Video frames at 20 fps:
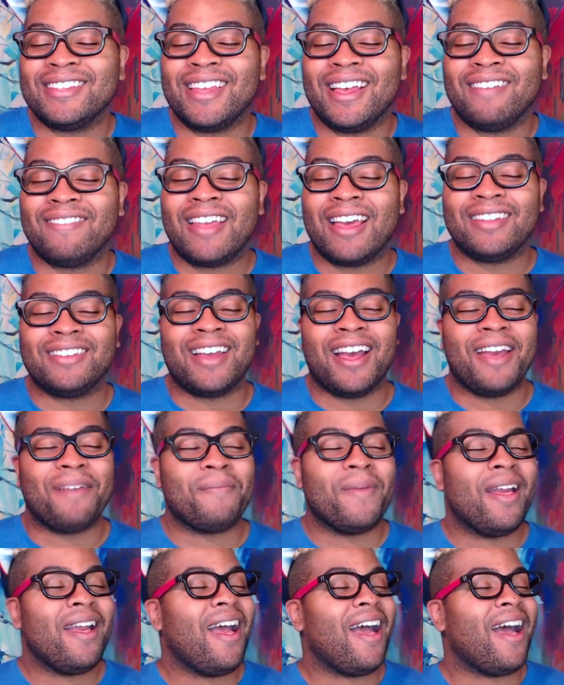at that
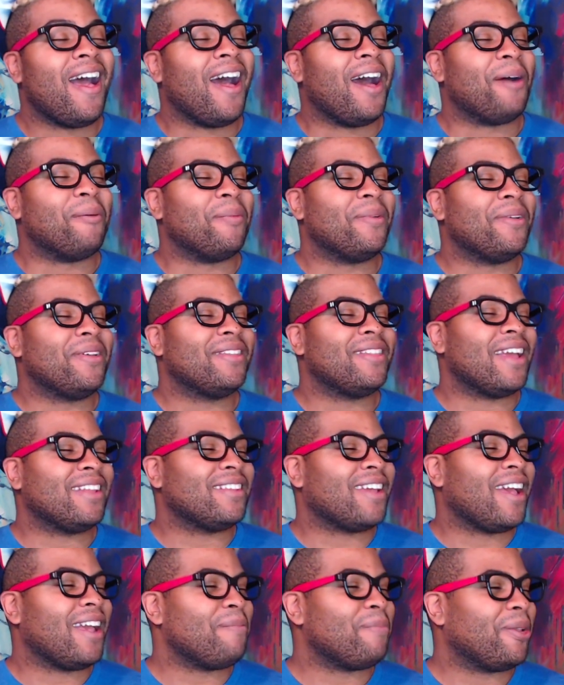
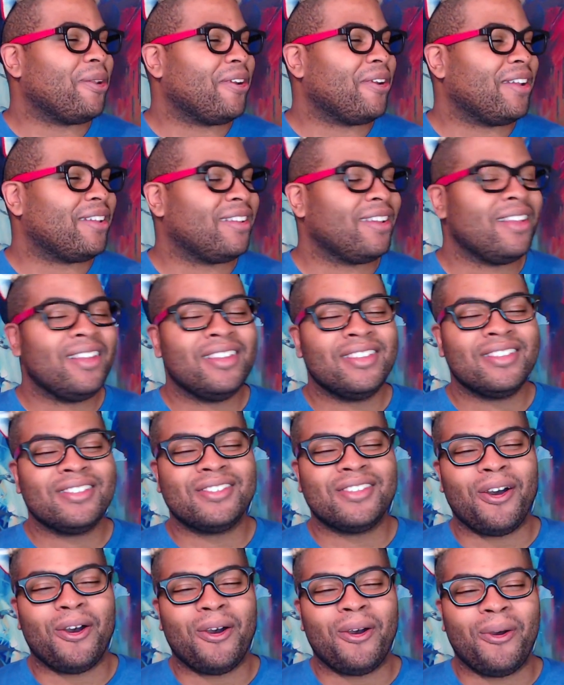time period.
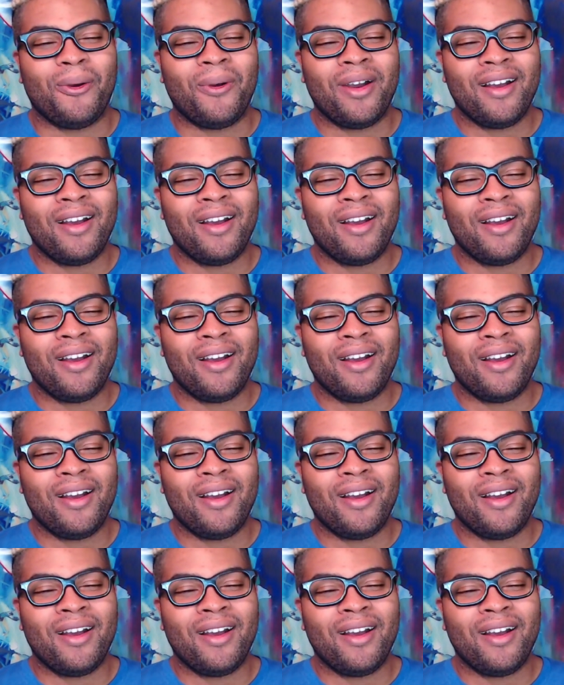So